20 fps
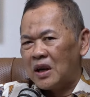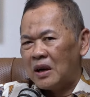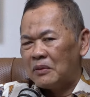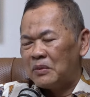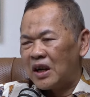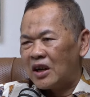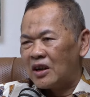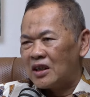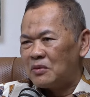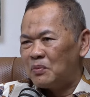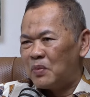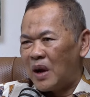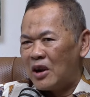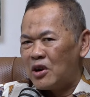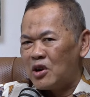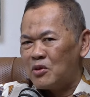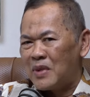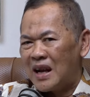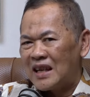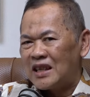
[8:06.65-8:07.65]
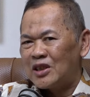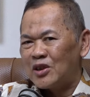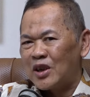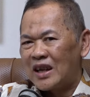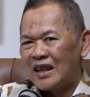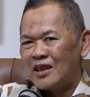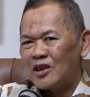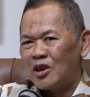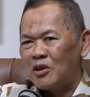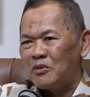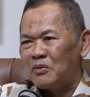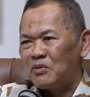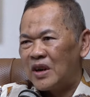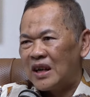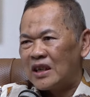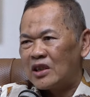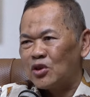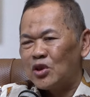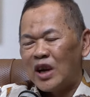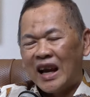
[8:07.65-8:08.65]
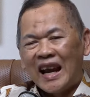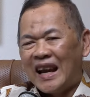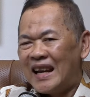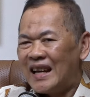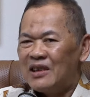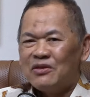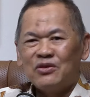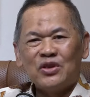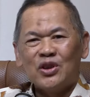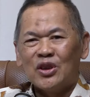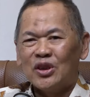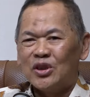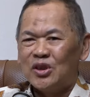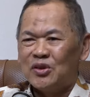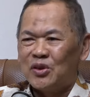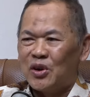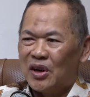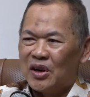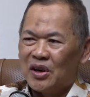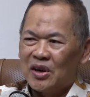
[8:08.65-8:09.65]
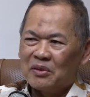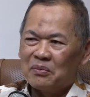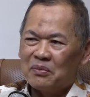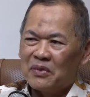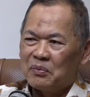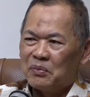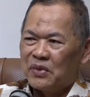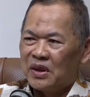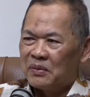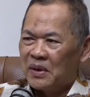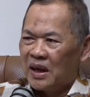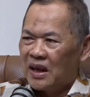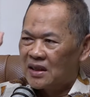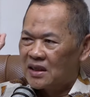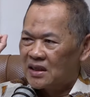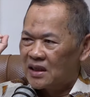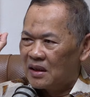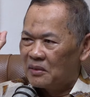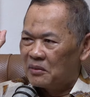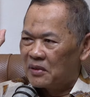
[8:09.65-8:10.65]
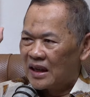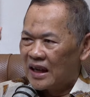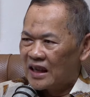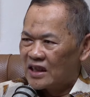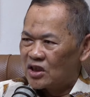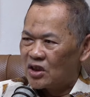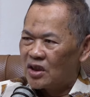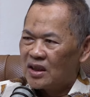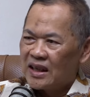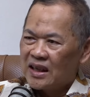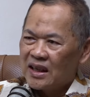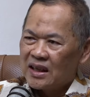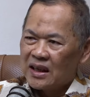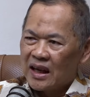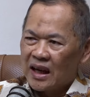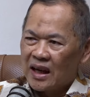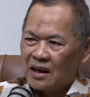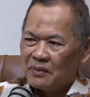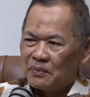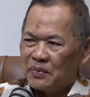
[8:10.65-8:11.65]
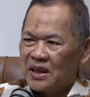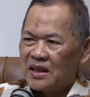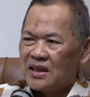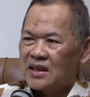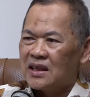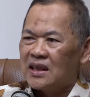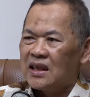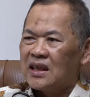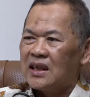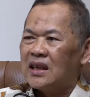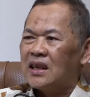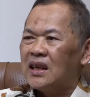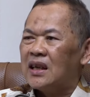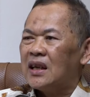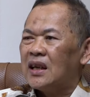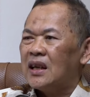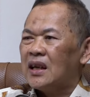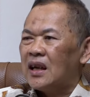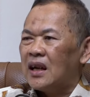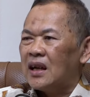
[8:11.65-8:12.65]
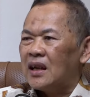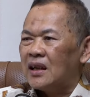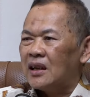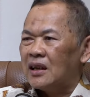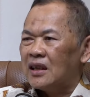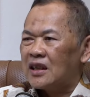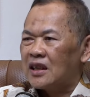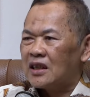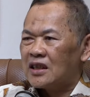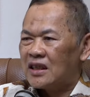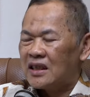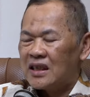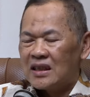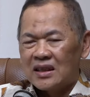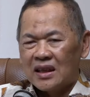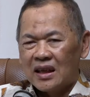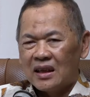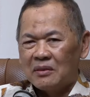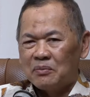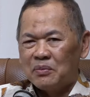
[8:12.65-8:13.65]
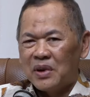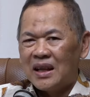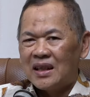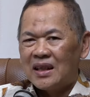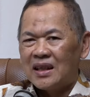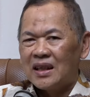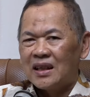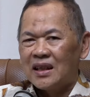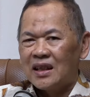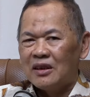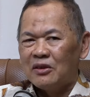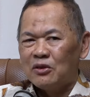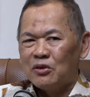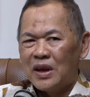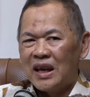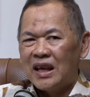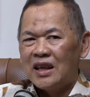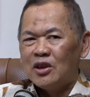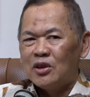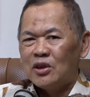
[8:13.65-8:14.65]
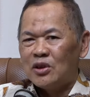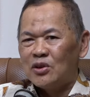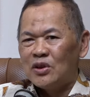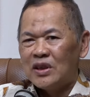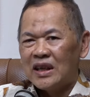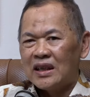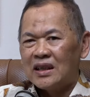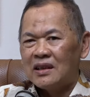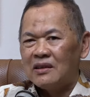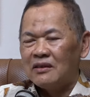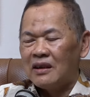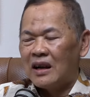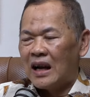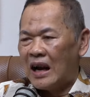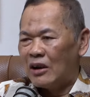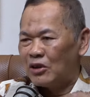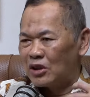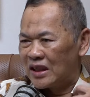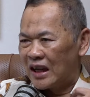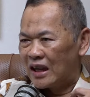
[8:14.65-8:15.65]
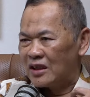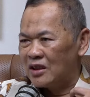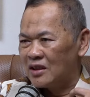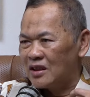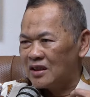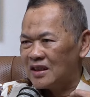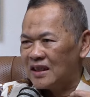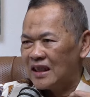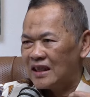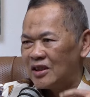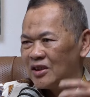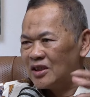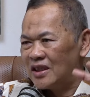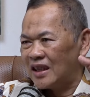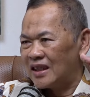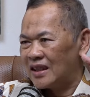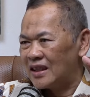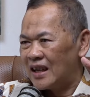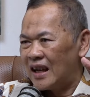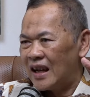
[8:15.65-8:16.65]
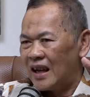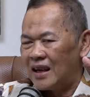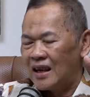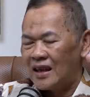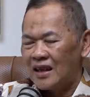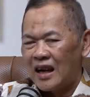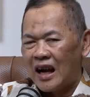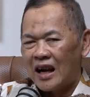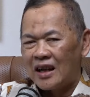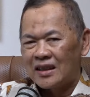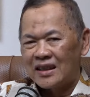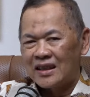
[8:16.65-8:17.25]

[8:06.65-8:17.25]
because biomass you can convert to any fuel you want, it's gasoline, LPG, diesel. But the way you do it, our technology is using a